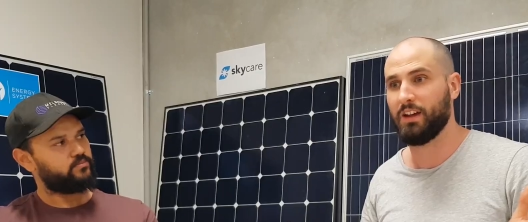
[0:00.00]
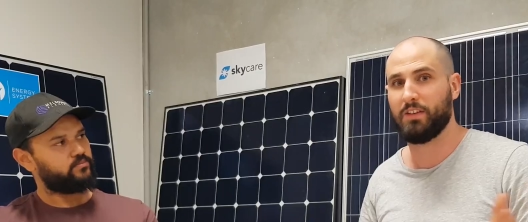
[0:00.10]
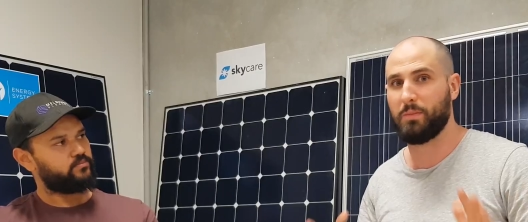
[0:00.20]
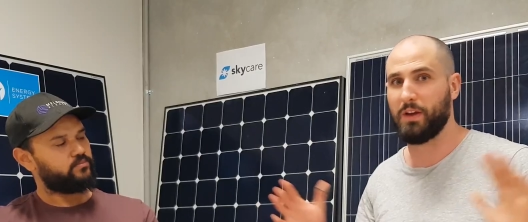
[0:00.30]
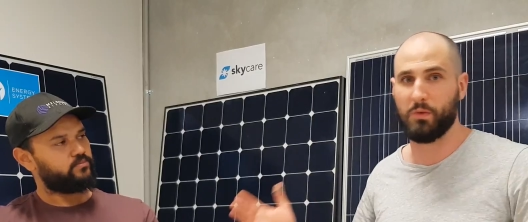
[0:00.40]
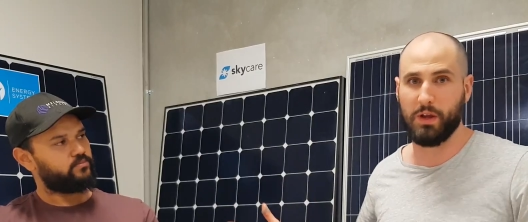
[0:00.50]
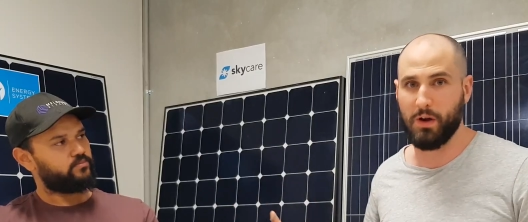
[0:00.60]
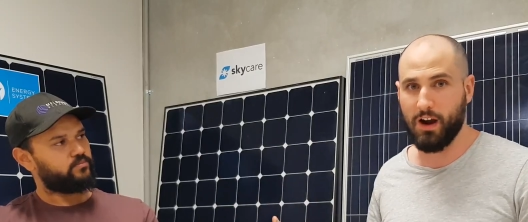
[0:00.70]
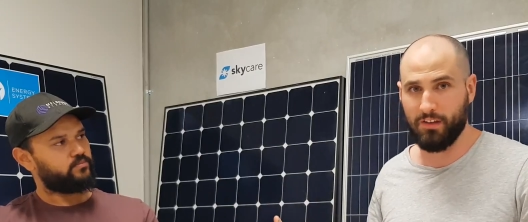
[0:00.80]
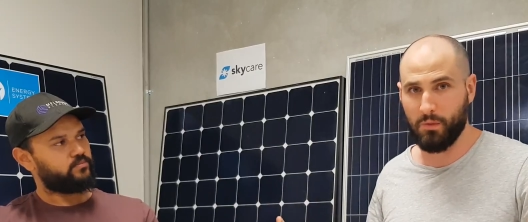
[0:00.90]
Speaker 1: depends where you are
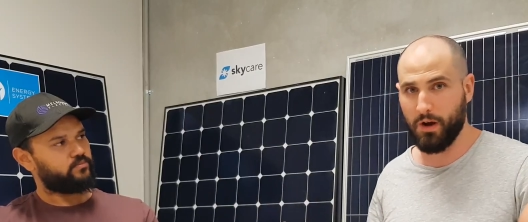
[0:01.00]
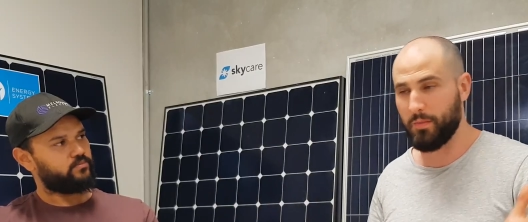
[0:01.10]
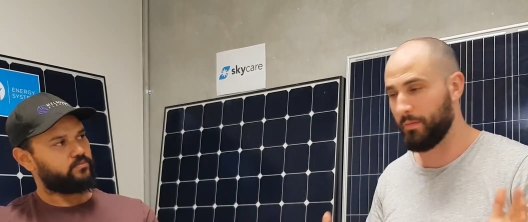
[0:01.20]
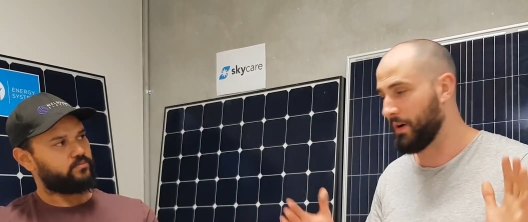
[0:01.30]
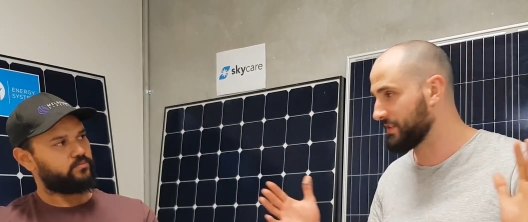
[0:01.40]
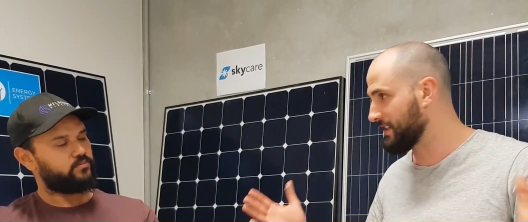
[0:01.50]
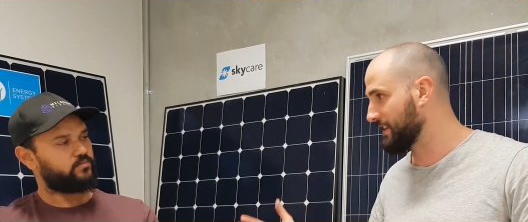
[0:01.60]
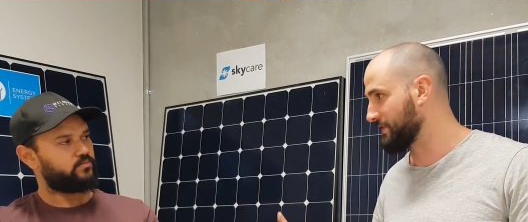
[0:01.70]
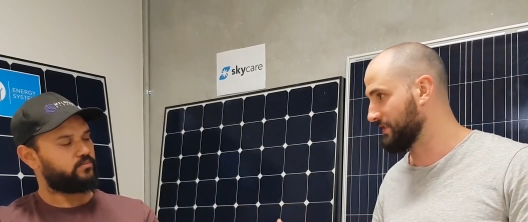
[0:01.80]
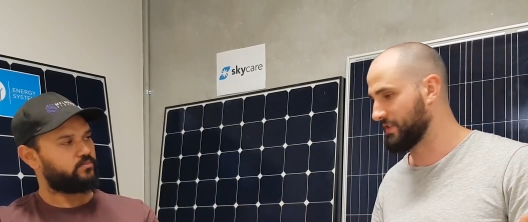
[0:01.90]
in the world, but most states of
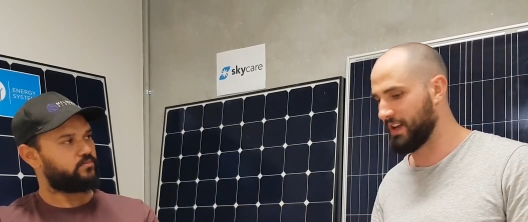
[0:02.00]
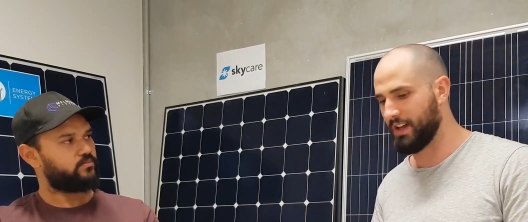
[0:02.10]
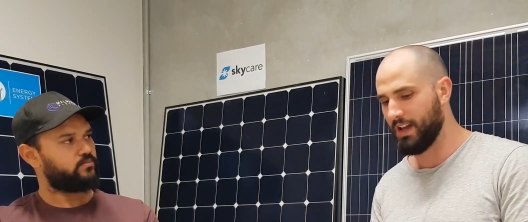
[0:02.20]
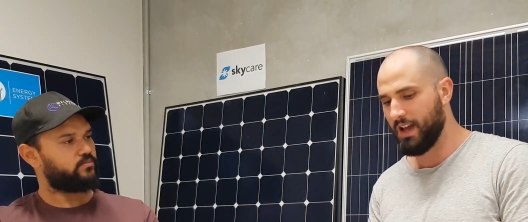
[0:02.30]
Australia,